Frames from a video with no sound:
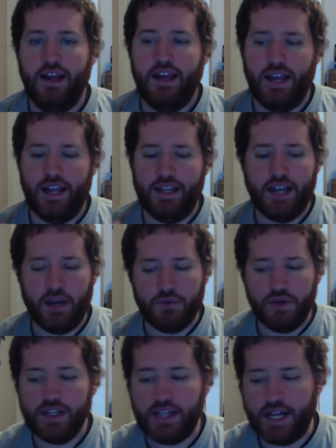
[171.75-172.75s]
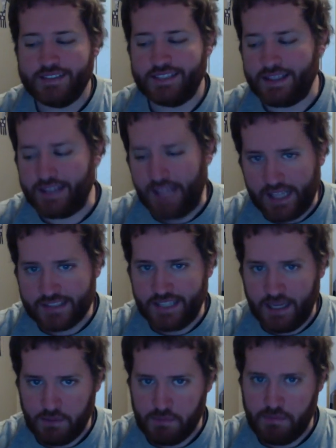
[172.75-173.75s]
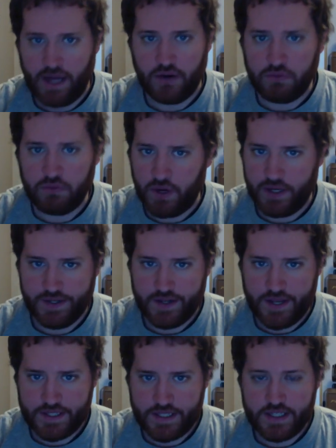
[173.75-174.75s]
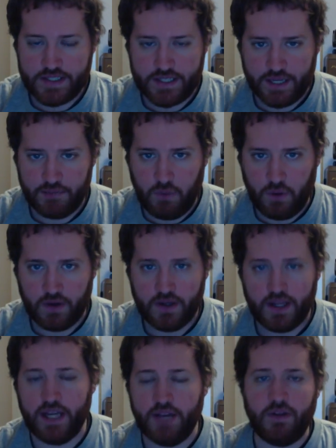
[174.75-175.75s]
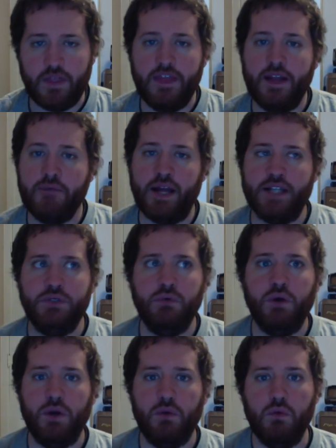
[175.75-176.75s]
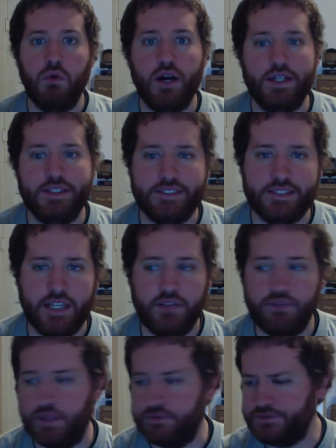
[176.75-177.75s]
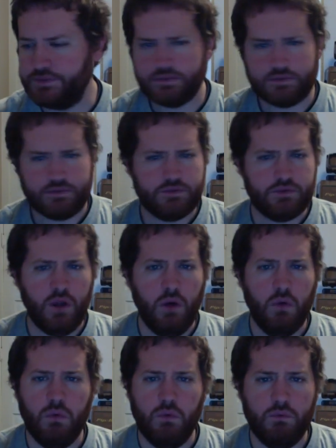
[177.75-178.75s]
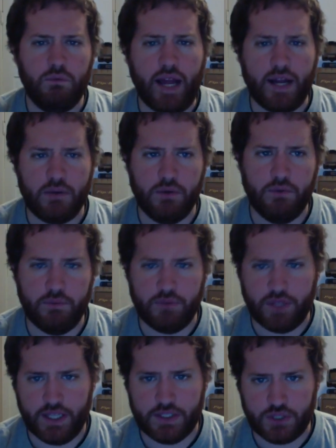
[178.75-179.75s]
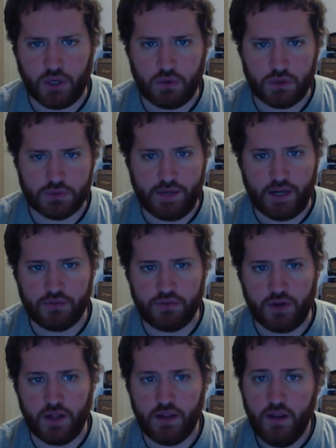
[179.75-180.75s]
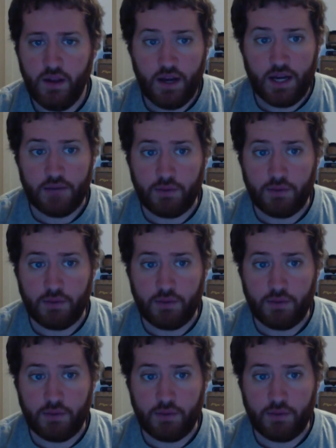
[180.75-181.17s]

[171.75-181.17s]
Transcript: And then I realized that that's not what Battlefront is anymore. And if I think back to what it was even back when we played Star Wars Battlefront on my